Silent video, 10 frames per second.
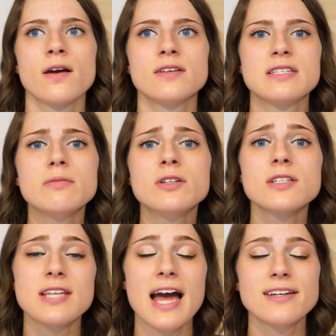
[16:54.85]
Similar
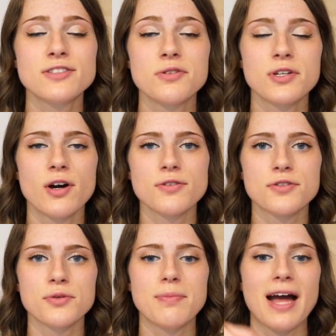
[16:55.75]
to text, you can
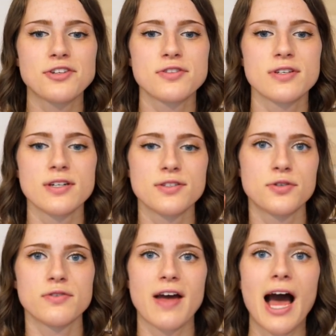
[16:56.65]
also match the
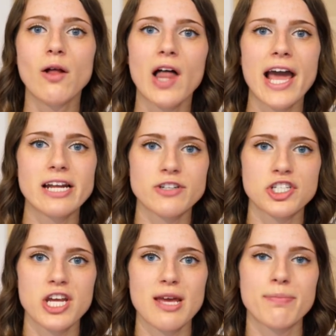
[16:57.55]
sort of outline of a
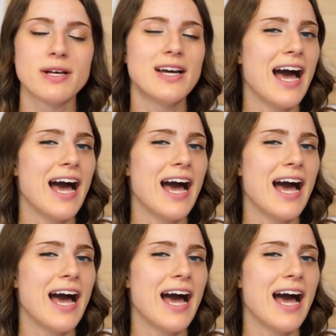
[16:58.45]
shape.